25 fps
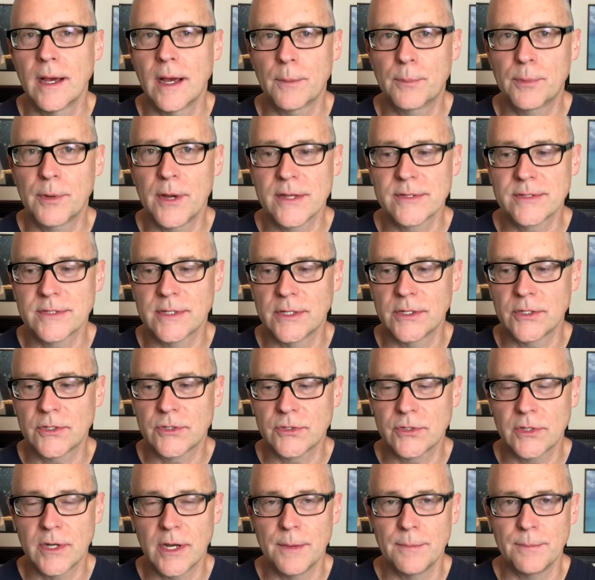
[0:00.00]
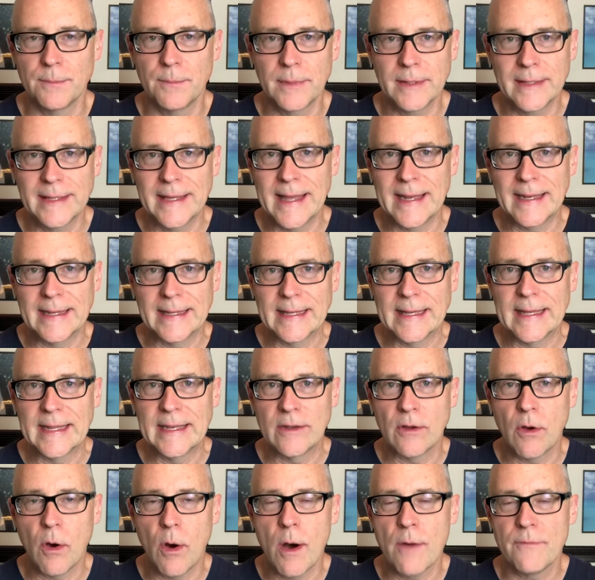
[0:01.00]
President Trump getting in
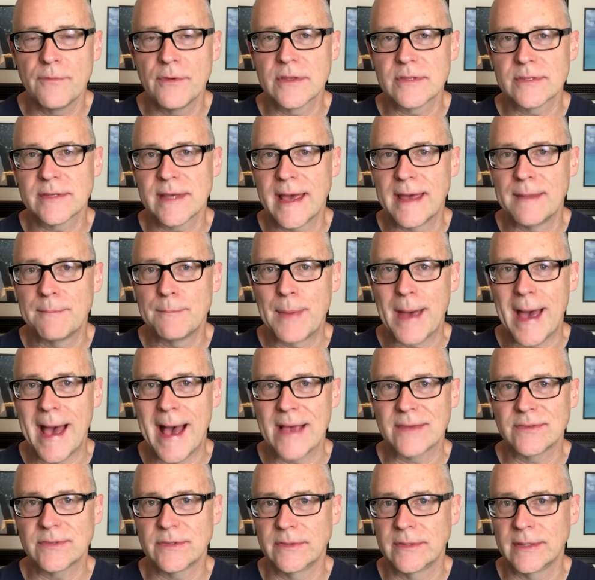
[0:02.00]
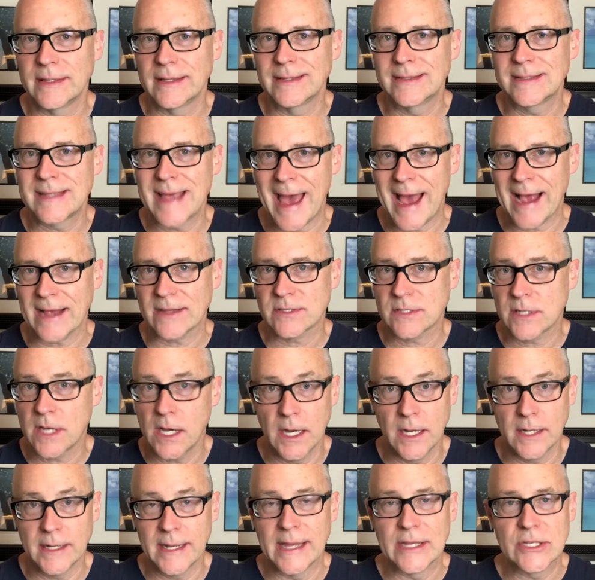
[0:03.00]
office and passing the Tax
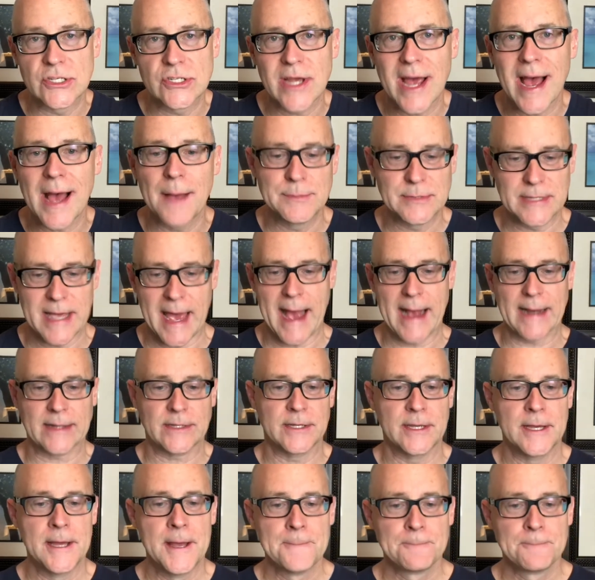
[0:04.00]
Cut and Jobs Act.